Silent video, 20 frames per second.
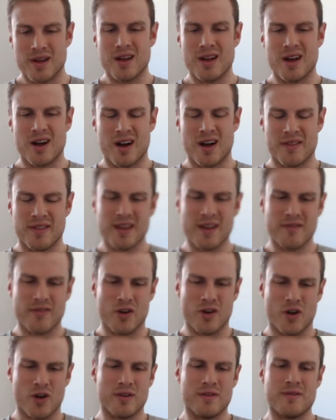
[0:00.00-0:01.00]
I think I've
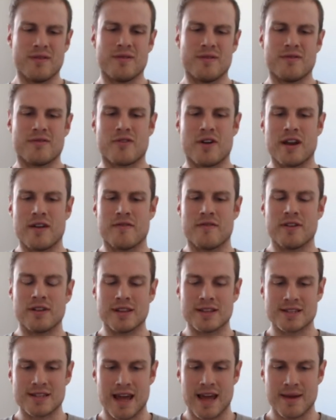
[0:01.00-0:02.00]
heard Freddie
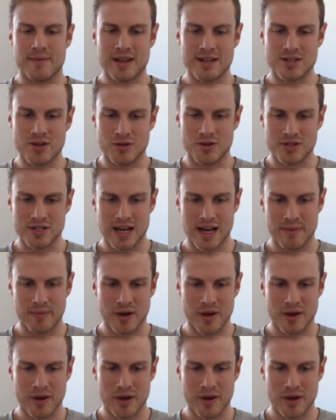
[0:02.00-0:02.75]
Fittler's name get tossed up.